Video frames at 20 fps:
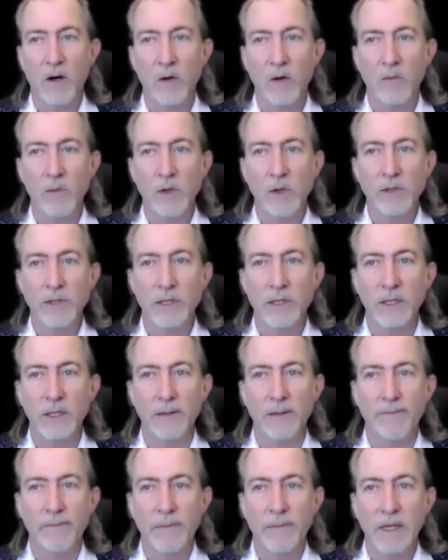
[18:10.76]
almost
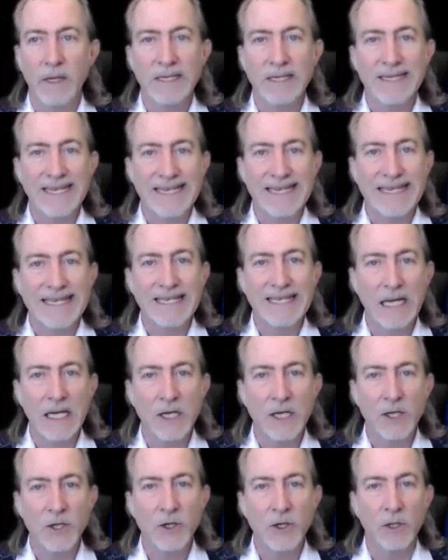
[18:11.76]
a
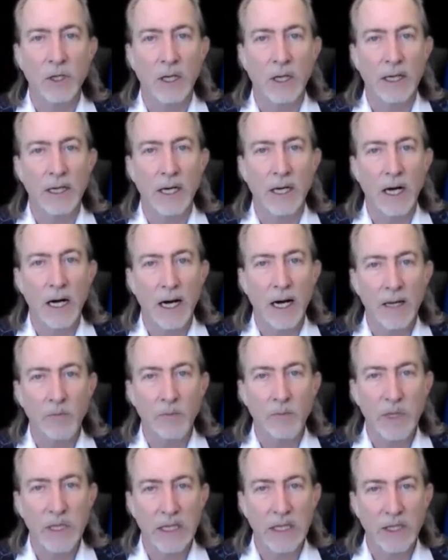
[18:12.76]
sensation, like a
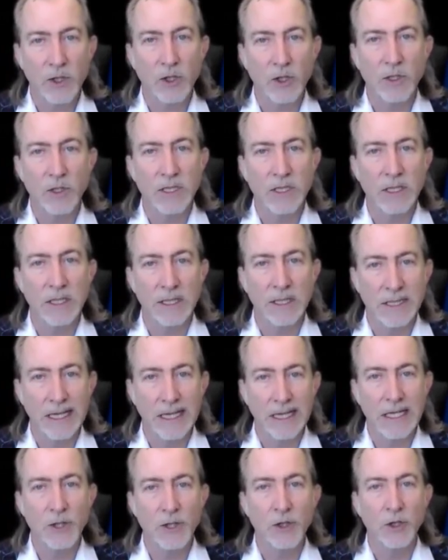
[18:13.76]
high-pitched
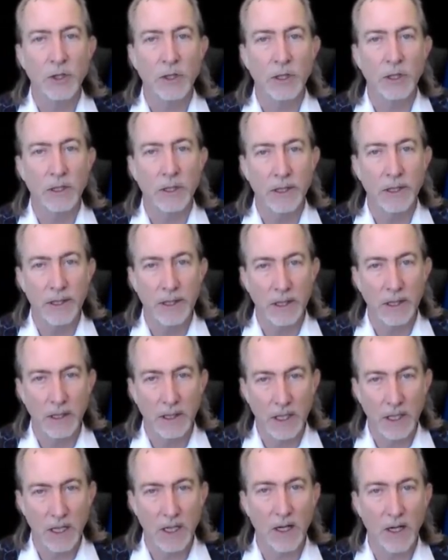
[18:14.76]
sensation that
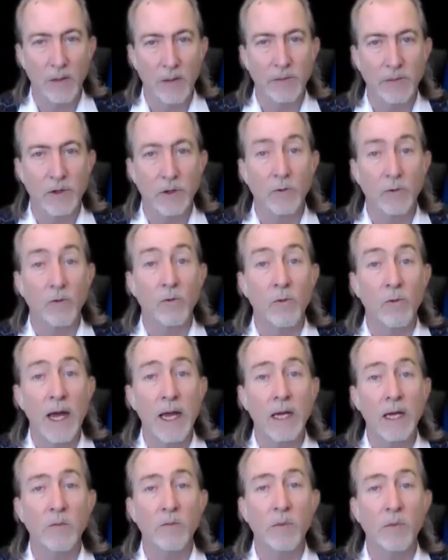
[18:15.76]
comes
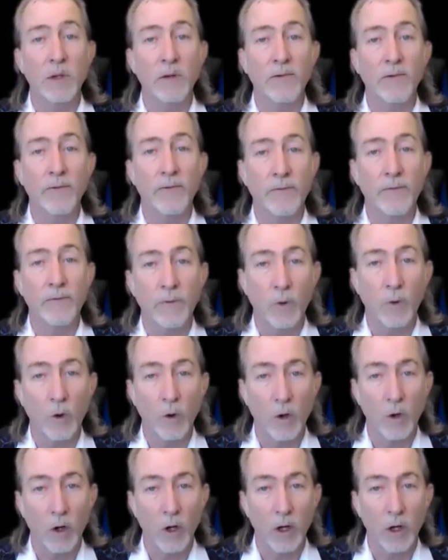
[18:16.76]
right
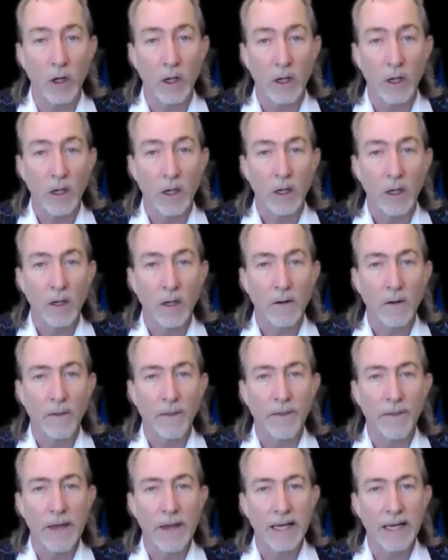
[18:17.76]
before
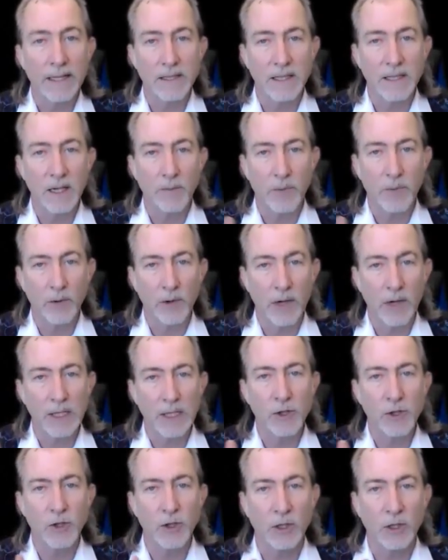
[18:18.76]
that
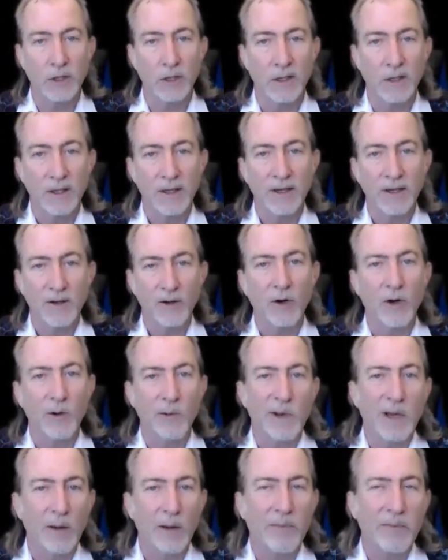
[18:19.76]
separation
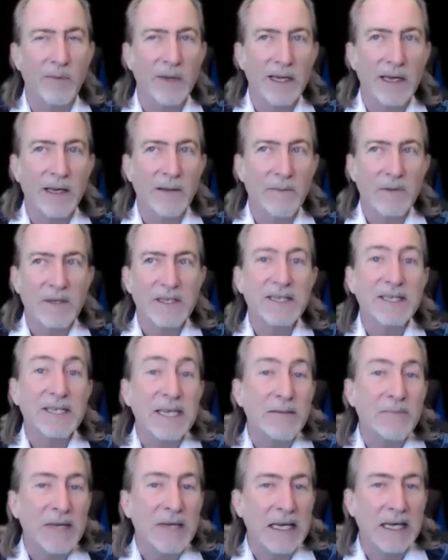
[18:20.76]
or a
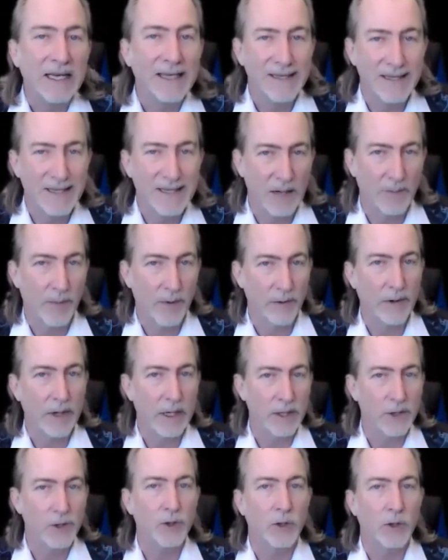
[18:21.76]
seeming
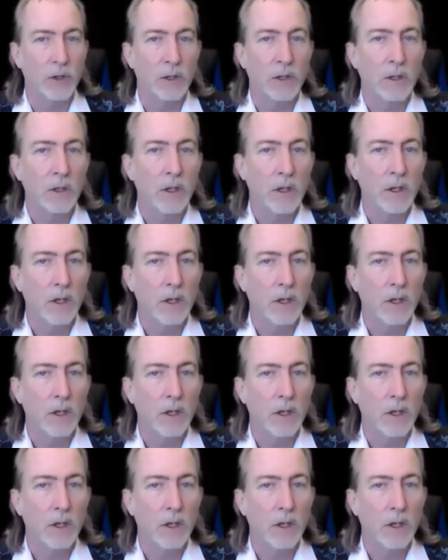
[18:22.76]
separation